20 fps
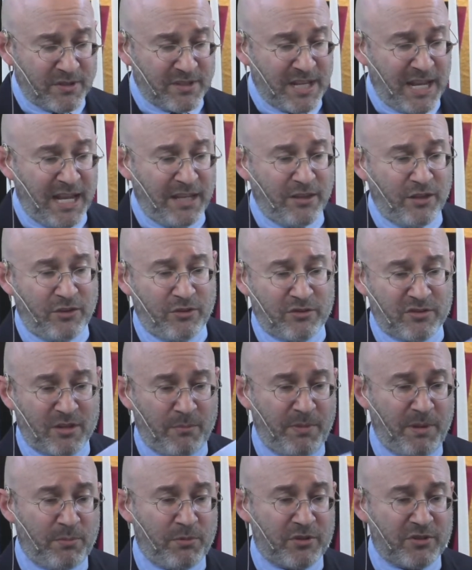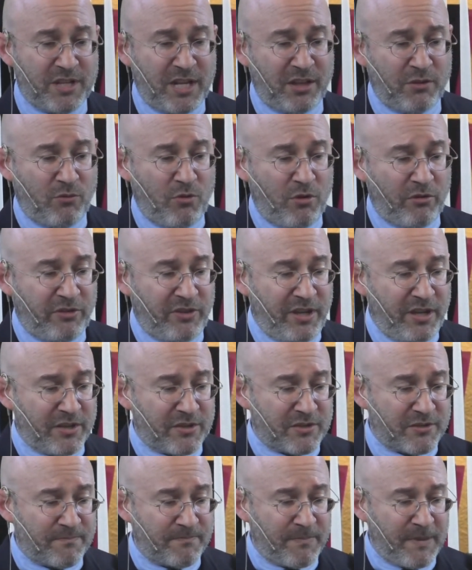saying that some people are saying the wrong
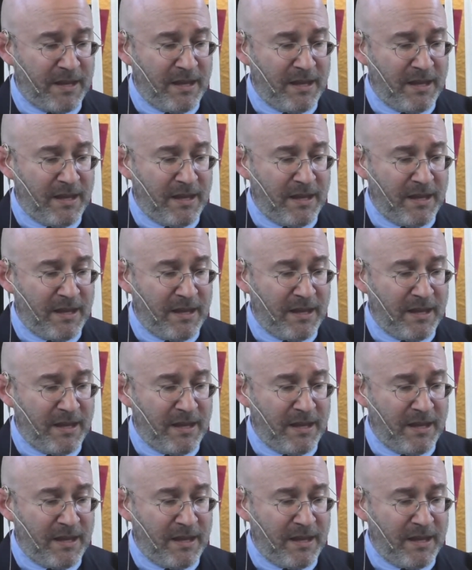things.